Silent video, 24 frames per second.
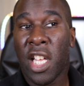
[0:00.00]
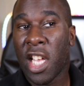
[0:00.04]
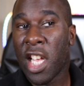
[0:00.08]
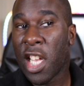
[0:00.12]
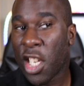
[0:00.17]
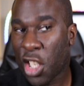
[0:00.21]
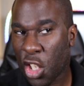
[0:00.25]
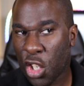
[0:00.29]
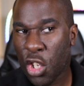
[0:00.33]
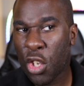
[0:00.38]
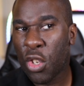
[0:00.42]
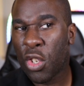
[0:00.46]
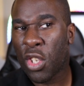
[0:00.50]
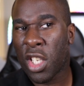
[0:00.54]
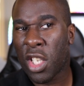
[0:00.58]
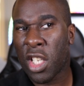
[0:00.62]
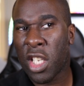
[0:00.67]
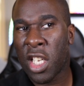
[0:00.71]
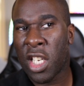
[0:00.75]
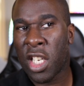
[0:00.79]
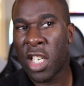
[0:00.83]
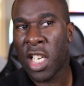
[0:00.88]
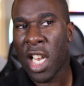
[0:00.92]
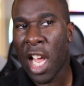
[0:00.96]
it's
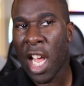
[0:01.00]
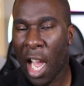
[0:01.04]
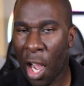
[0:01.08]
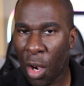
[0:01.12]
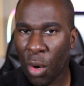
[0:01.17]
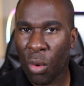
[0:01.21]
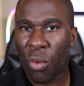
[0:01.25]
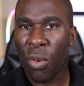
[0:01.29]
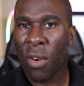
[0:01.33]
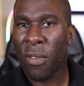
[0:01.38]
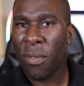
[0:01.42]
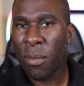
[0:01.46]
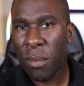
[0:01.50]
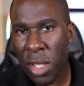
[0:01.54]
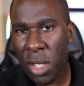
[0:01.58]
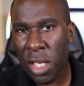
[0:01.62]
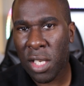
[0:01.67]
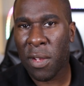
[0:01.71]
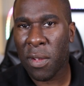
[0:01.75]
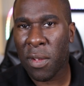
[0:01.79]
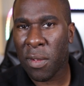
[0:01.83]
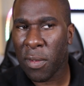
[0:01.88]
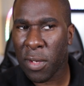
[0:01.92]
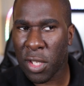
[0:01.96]
using the algorithm
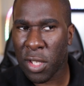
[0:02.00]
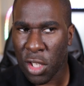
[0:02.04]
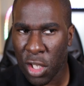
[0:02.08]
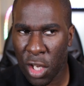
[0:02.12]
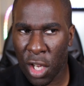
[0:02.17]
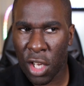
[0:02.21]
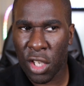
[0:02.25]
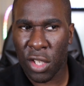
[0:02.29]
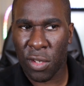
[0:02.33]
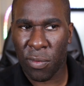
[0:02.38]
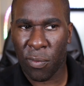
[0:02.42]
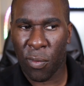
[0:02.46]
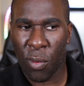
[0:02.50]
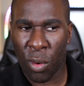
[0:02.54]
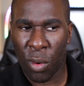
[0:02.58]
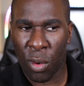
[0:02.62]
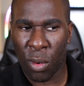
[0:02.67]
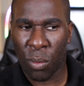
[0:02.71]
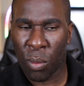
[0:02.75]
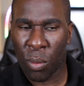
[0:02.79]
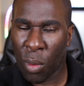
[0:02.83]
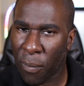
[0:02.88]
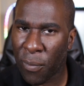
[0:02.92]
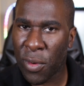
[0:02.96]
to search
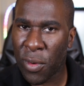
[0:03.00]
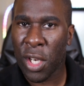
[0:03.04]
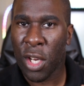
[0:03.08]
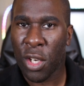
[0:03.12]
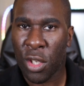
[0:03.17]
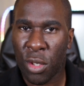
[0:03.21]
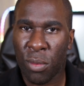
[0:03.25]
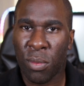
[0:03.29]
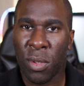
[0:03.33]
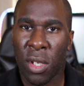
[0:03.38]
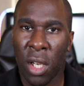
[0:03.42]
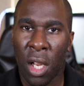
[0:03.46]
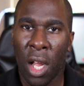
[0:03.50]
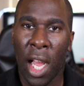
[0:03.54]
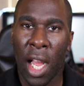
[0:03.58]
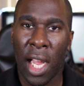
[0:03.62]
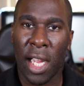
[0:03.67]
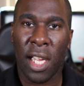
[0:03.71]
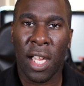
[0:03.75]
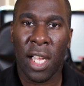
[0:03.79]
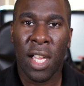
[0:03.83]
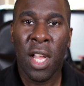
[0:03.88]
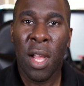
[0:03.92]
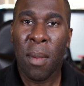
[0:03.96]
for what videos you would
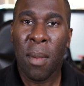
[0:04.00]
like,